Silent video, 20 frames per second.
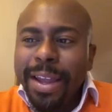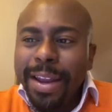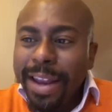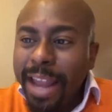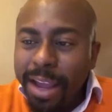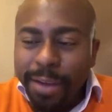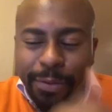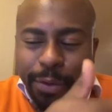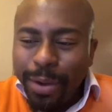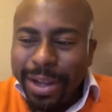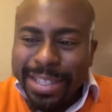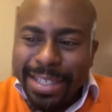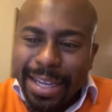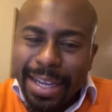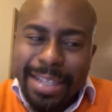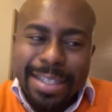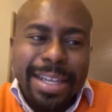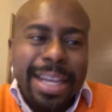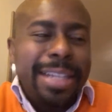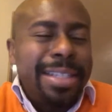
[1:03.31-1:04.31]
Nick
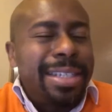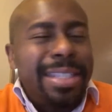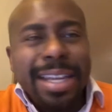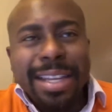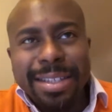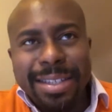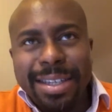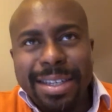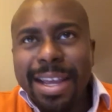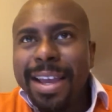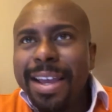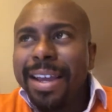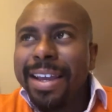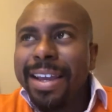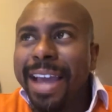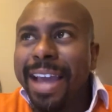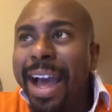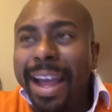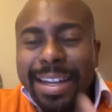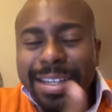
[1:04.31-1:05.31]
Fuentes has since
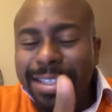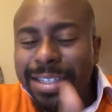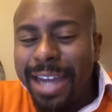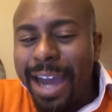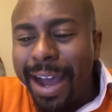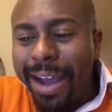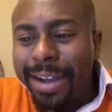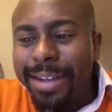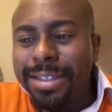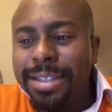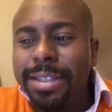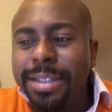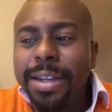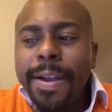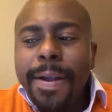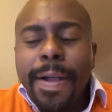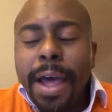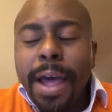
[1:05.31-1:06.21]
gotten doxxed.